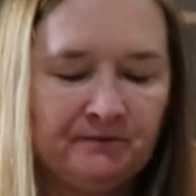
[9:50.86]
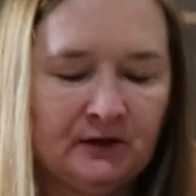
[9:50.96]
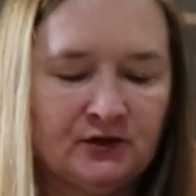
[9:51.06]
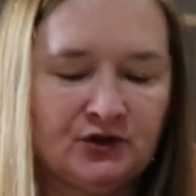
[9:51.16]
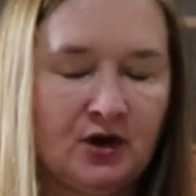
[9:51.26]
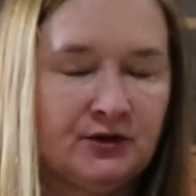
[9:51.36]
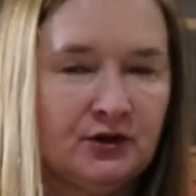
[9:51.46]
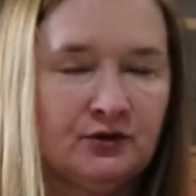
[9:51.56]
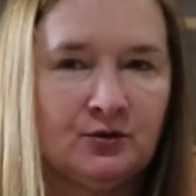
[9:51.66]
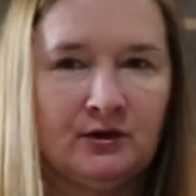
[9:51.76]
The sauce
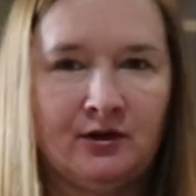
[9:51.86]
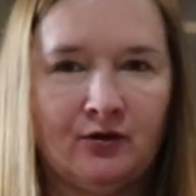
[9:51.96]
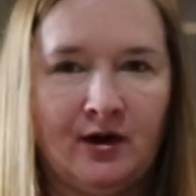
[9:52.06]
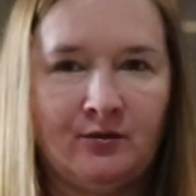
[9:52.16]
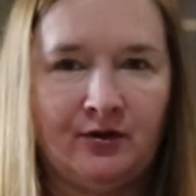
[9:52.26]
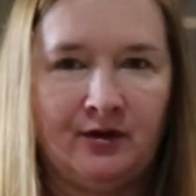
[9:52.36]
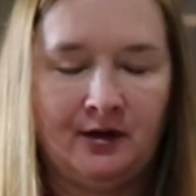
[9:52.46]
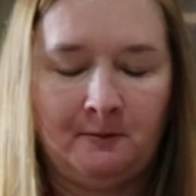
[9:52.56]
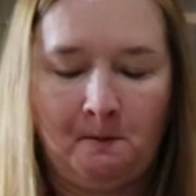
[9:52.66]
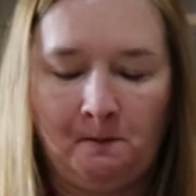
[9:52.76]
goes really great with
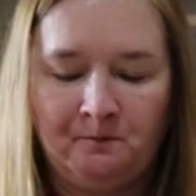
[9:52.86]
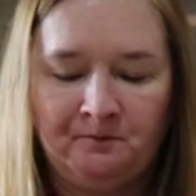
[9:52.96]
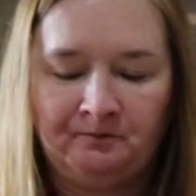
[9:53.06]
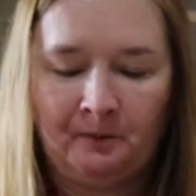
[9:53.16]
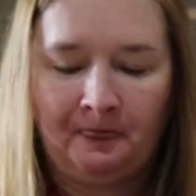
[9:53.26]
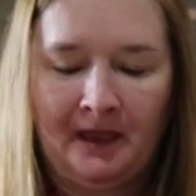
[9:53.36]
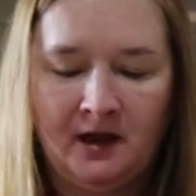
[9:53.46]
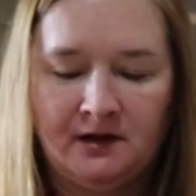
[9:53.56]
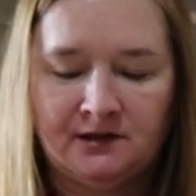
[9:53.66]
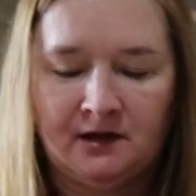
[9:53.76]
it,
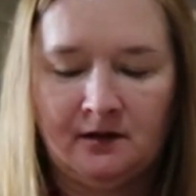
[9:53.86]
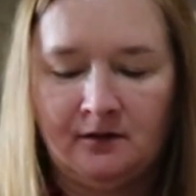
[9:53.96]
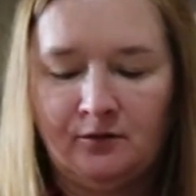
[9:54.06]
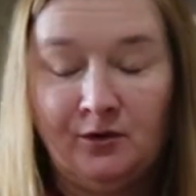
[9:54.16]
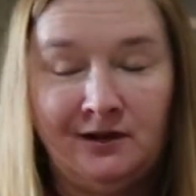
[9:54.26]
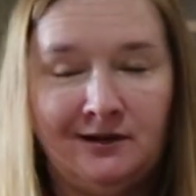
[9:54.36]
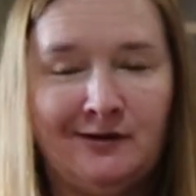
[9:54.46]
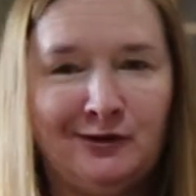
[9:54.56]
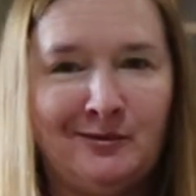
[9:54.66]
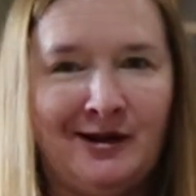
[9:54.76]
and it's a really
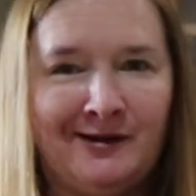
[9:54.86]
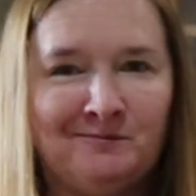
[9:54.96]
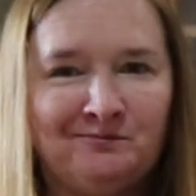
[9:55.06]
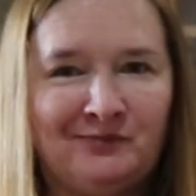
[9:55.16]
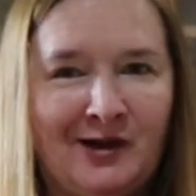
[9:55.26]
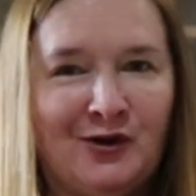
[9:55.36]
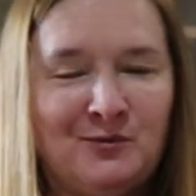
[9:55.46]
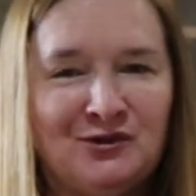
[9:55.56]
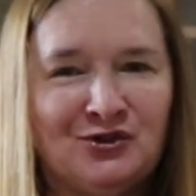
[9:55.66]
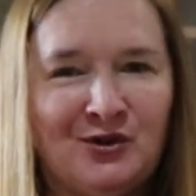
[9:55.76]
lovely bite. I hope
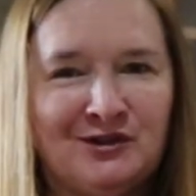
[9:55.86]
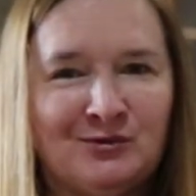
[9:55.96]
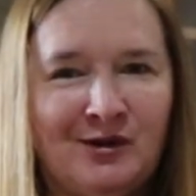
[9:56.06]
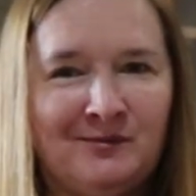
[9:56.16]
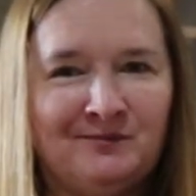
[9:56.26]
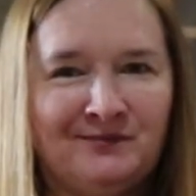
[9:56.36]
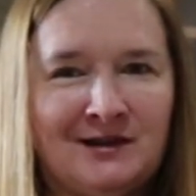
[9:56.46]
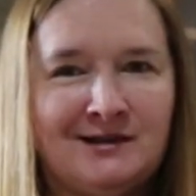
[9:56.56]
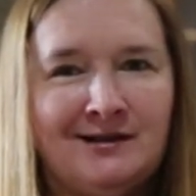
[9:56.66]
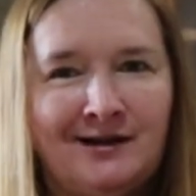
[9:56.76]
you enjoy this one.
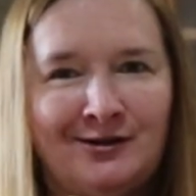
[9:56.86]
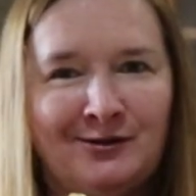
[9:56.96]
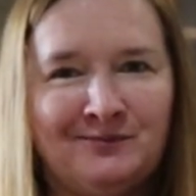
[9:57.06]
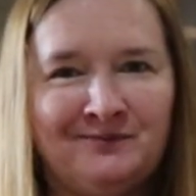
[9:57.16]
See you later.